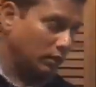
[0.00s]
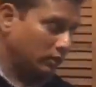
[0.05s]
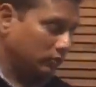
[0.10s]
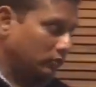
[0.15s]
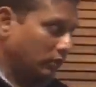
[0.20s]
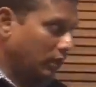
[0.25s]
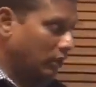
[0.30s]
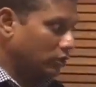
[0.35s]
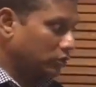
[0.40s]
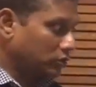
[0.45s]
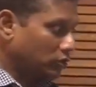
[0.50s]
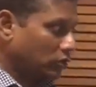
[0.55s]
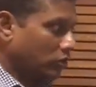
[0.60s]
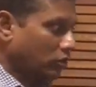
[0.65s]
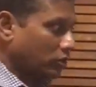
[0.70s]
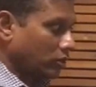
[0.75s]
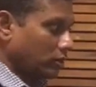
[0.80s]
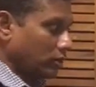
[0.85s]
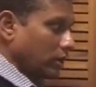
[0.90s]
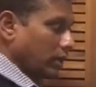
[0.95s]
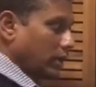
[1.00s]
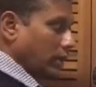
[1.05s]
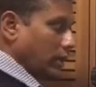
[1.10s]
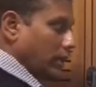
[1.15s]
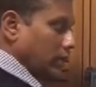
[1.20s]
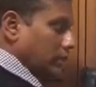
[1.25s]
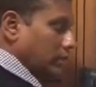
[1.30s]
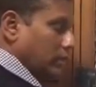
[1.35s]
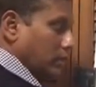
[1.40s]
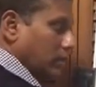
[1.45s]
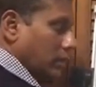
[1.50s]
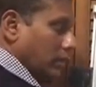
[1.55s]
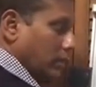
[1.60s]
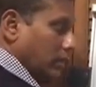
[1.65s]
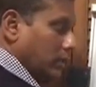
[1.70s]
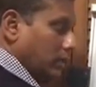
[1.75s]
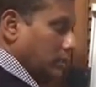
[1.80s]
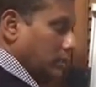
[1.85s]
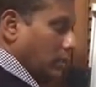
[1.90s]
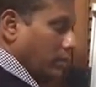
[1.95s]
So aldosterone in the
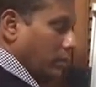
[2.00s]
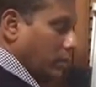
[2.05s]
distal